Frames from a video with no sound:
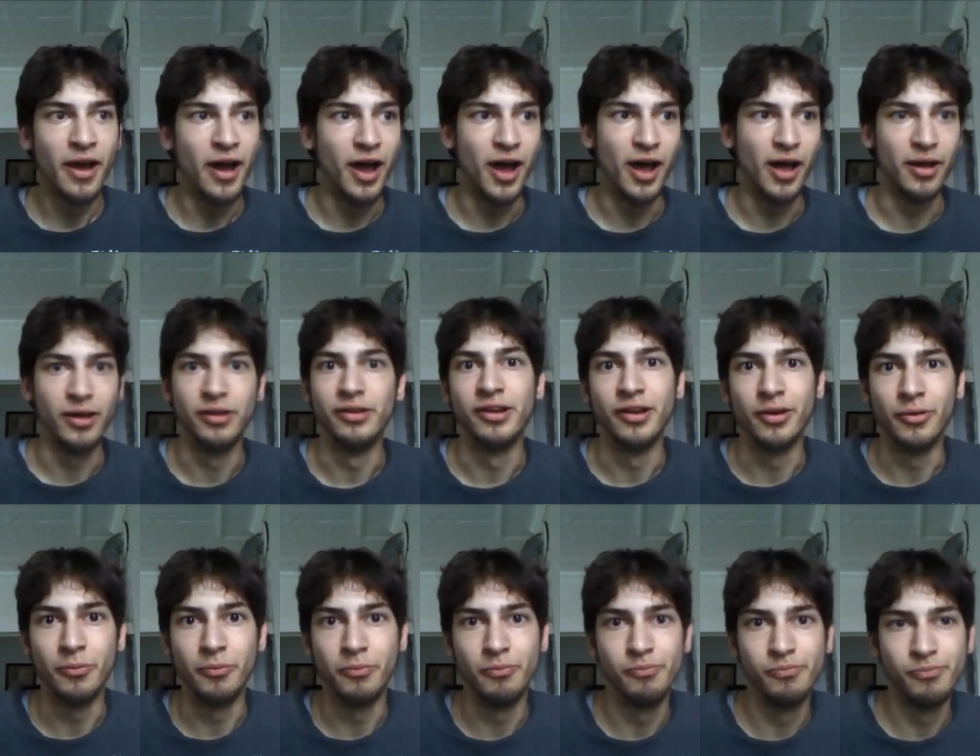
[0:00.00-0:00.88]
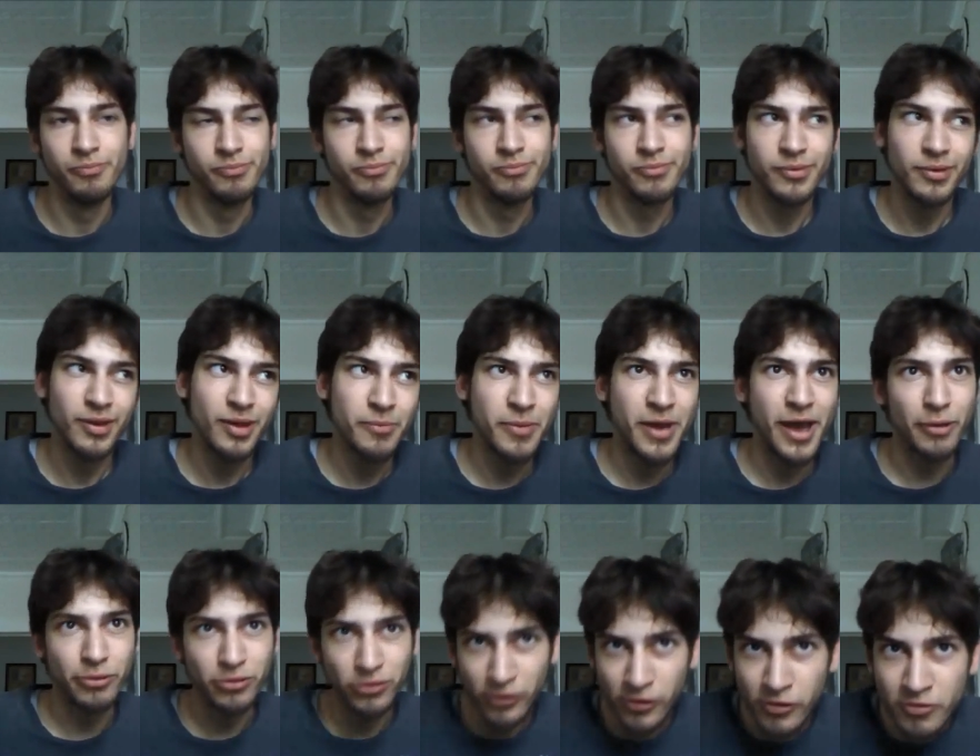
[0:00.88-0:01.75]
Uh, you know,
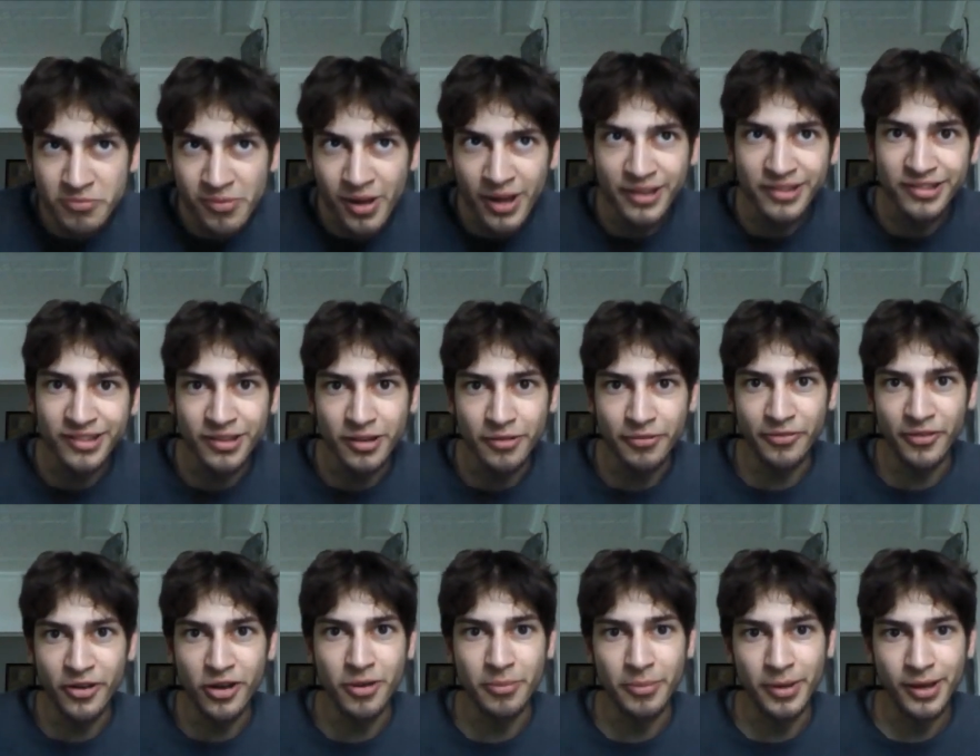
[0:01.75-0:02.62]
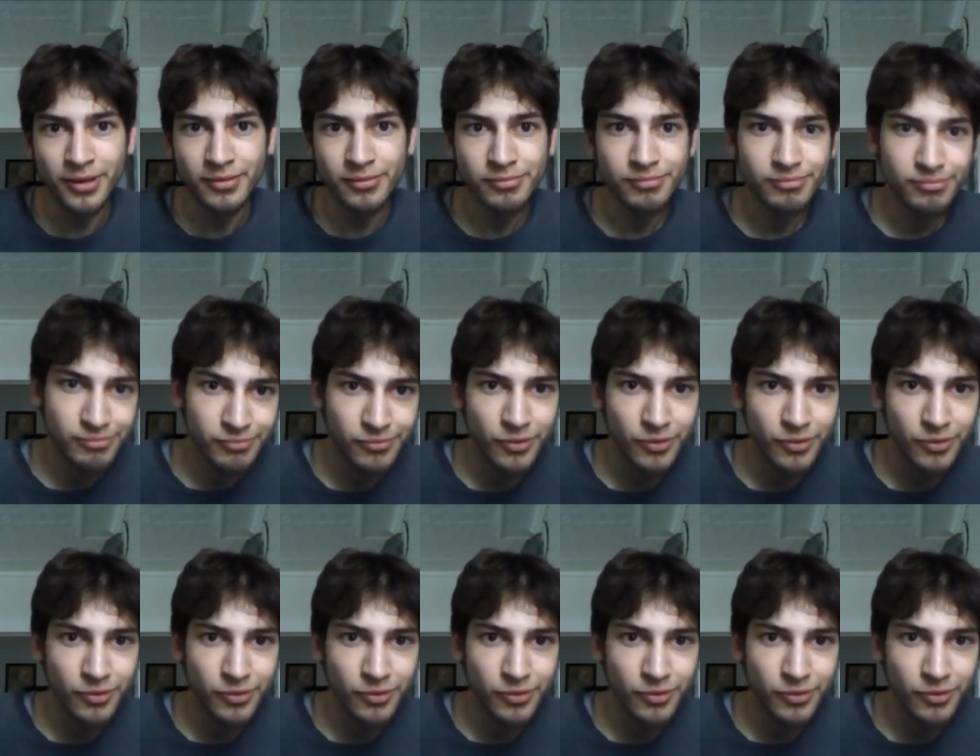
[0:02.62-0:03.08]
about two months into filming,